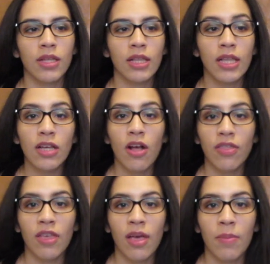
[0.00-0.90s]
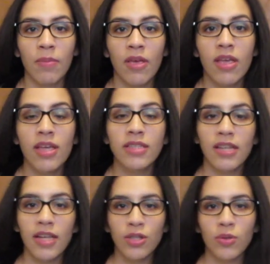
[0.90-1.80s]
click on them,
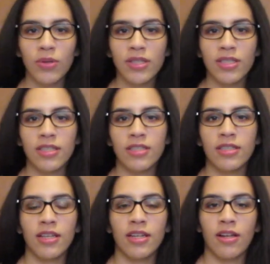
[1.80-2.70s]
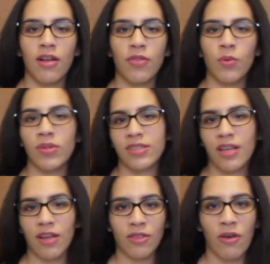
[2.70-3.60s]
take the quizzes and the ones
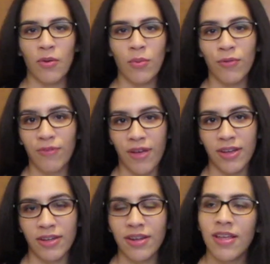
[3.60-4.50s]
that I thought were fun,